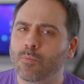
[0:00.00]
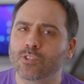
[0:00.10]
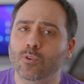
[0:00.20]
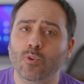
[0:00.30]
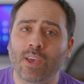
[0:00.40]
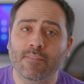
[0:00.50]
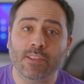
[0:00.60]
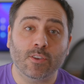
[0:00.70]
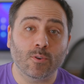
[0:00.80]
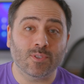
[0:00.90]
was also
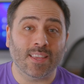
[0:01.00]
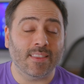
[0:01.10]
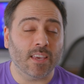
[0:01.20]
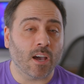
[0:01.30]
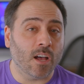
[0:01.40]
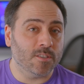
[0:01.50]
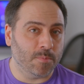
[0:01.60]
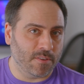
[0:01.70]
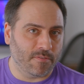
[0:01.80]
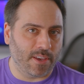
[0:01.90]
heavily used in the
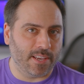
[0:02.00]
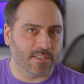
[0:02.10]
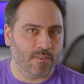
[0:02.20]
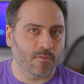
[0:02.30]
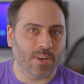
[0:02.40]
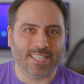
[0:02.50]
concepting phase. For